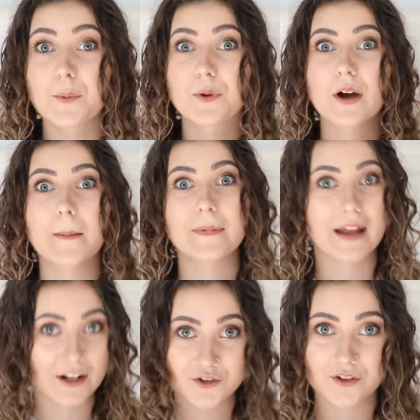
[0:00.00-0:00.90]
will come
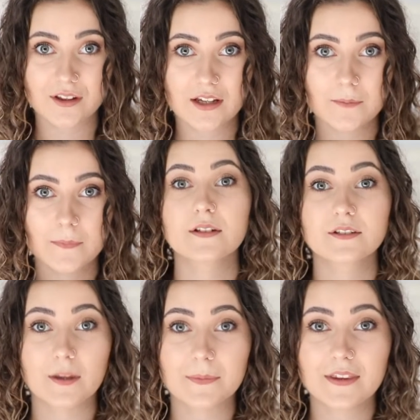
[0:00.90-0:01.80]
naturally.
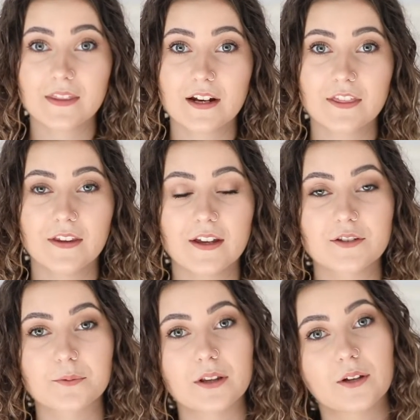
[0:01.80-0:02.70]
Something that I think
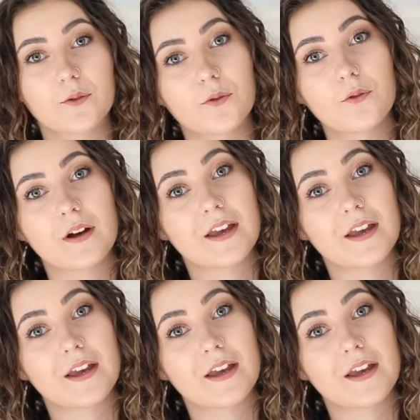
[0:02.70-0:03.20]
is really cool